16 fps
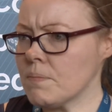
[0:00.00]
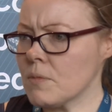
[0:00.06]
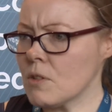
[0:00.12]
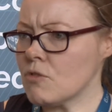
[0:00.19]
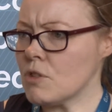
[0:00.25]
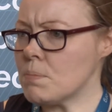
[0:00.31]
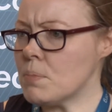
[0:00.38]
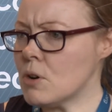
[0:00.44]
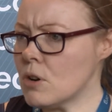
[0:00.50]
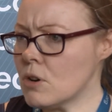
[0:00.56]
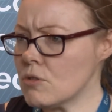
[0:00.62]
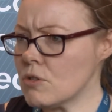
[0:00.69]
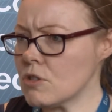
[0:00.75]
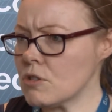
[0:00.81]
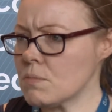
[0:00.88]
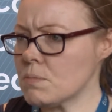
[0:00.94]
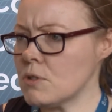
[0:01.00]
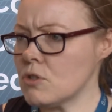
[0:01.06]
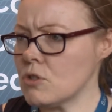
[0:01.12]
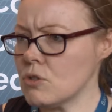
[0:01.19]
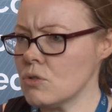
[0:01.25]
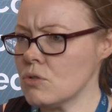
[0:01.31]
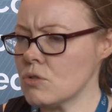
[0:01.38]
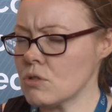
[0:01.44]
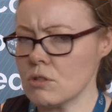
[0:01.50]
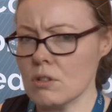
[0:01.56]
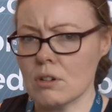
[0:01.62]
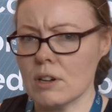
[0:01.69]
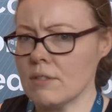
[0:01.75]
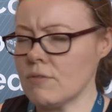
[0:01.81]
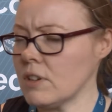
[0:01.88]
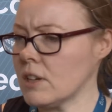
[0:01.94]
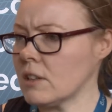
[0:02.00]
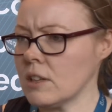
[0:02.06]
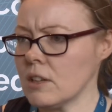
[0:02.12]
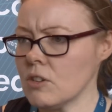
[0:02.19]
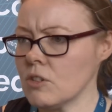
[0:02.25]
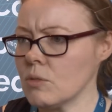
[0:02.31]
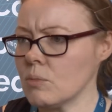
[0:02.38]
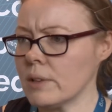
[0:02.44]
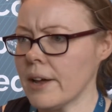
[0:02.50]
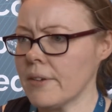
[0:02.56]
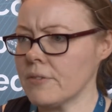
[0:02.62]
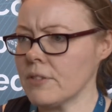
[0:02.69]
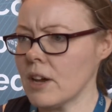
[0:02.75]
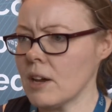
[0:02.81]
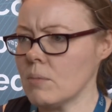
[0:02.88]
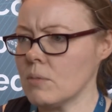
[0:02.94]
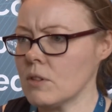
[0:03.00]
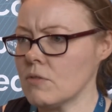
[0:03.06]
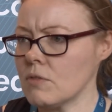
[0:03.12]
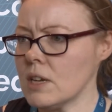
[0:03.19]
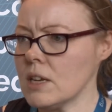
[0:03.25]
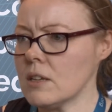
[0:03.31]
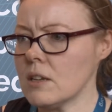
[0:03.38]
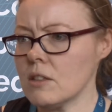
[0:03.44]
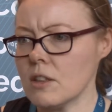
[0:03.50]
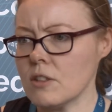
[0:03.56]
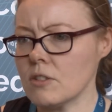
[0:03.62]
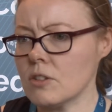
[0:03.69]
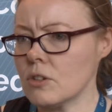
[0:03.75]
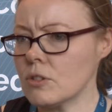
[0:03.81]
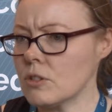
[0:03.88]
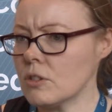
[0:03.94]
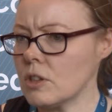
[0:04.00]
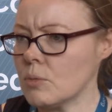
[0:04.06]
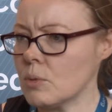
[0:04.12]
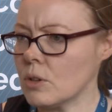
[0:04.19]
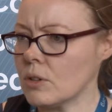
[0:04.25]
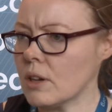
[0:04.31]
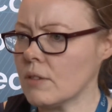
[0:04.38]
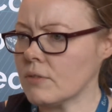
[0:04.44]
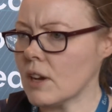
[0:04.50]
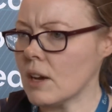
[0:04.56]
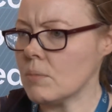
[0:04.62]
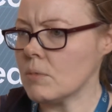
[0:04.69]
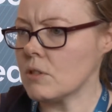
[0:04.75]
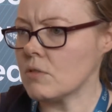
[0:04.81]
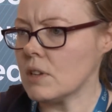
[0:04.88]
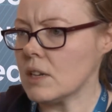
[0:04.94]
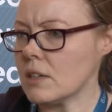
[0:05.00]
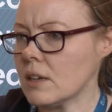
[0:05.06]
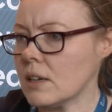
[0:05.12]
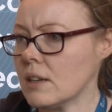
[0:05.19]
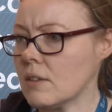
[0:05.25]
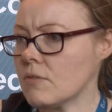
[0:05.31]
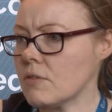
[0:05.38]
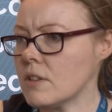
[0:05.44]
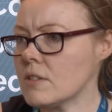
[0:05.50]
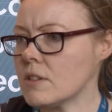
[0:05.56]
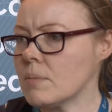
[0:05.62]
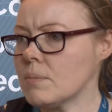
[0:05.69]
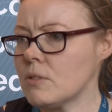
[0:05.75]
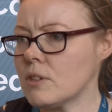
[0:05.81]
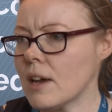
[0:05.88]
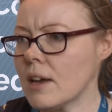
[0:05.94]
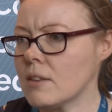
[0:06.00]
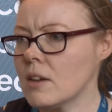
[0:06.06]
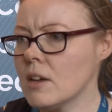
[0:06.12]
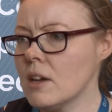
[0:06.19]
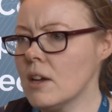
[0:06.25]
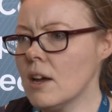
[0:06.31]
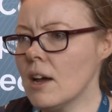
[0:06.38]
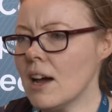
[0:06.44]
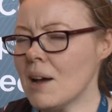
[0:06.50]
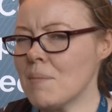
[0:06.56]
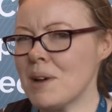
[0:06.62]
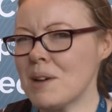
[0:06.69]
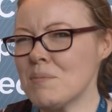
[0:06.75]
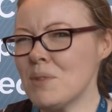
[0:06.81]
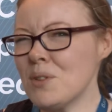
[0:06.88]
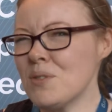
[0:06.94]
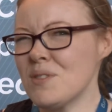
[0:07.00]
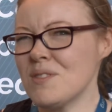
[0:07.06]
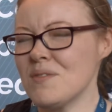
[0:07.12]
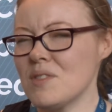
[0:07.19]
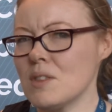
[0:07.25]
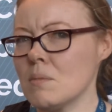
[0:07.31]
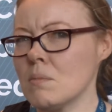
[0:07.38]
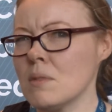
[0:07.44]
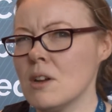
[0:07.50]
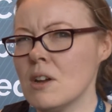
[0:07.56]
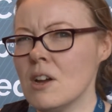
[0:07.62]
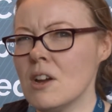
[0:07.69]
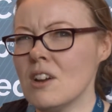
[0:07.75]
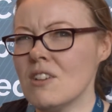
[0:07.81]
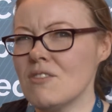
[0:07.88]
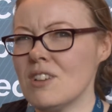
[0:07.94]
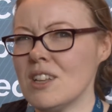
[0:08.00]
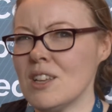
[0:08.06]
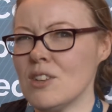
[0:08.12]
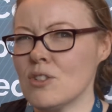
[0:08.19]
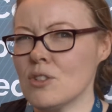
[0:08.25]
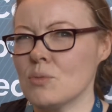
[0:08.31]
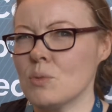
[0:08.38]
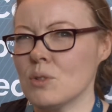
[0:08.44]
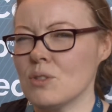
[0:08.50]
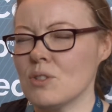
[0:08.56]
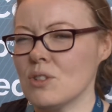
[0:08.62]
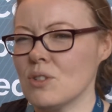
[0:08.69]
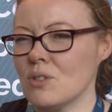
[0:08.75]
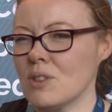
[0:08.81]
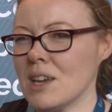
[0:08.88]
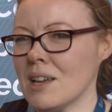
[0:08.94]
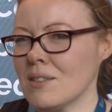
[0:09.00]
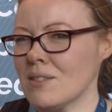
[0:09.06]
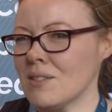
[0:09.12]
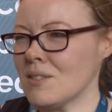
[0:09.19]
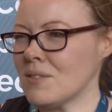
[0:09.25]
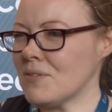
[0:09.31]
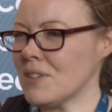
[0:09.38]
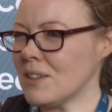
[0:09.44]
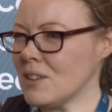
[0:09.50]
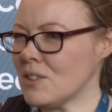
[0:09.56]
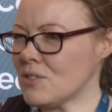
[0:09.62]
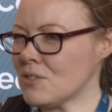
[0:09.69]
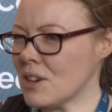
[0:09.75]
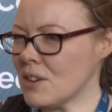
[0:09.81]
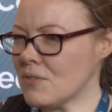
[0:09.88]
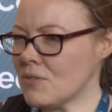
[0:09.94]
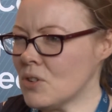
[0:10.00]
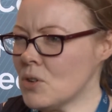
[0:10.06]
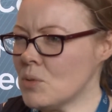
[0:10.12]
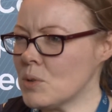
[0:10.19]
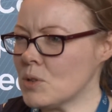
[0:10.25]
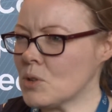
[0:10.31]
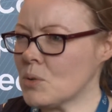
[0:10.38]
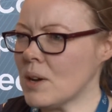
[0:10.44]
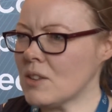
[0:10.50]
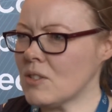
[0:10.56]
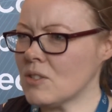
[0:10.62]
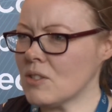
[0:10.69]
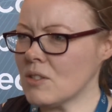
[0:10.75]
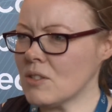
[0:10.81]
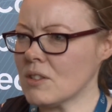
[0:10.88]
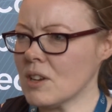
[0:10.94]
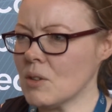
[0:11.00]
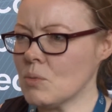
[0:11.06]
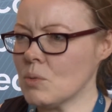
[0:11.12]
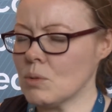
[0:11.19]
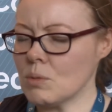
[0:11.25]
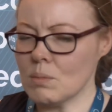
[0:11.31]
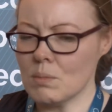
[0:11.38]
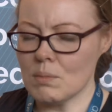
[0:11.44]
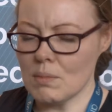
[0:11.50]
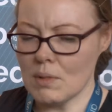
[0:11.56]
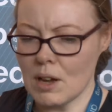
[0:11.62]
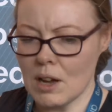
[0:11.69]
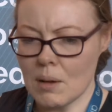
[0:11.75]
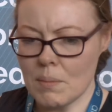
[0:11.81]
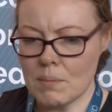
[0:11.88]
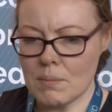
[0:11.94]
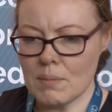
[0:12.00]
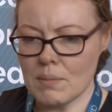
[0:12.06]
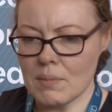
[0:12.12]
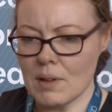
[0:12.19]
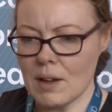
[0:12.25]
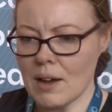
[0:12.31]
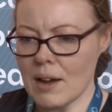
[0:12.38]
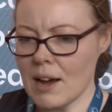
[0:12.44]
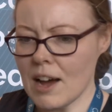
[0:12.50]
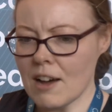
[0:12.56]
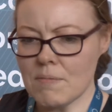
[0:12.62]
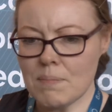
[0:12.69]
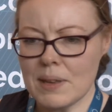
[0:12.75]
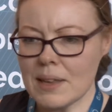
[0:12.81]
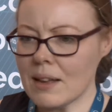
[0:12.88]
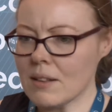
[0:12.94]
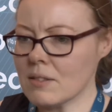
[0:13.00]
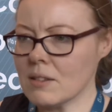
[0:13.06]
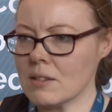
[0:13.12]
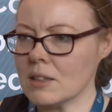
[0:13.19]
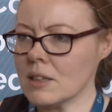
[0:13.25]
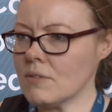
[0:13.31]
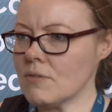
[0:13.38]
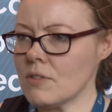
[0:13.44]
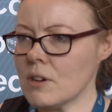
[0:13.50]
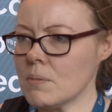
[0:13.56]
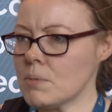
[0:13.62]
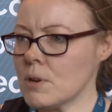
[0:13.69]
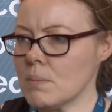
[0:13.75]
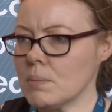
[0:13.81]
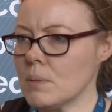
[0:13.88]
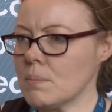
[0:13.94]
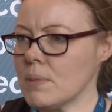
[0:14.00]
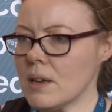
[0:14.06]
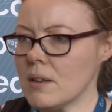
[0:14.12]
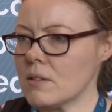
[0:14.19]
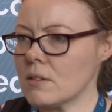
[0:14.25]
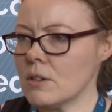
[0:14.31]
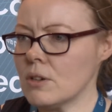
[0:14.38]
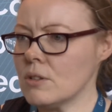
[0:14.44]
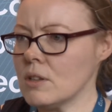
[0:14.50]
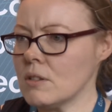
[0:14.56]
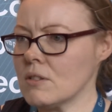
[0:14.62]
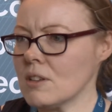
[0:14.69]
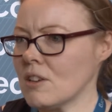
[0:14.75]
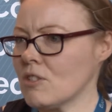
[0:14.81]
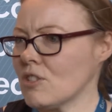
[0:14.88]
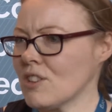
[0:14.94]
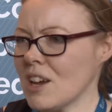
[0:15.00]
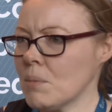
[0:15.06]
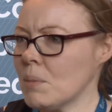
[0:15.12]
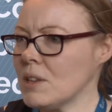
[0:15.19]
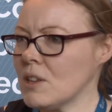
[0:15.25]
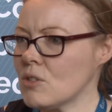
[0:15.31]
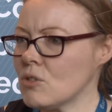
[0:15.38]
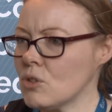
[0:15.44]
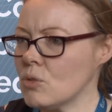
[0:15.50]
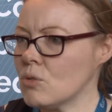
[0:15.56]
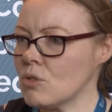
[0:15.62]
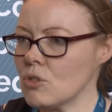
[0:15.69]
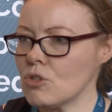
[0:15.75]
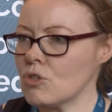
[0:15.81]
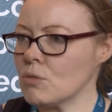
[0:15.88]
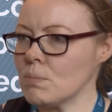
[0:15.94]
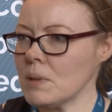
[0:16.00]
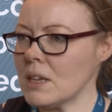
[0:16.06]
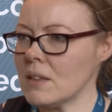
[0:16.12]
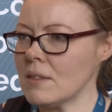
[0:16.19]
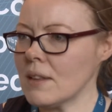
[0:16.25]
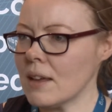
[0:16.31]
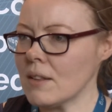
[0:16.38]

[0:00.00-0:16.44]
report that's produced. Not every clinician will have time to read it. They certainly won't have time to read it in every subject. And most of them really just want to know the answer to fairly straightforward questions like, well, I've been asked to deliver a problem-based learning session. How many students should be in that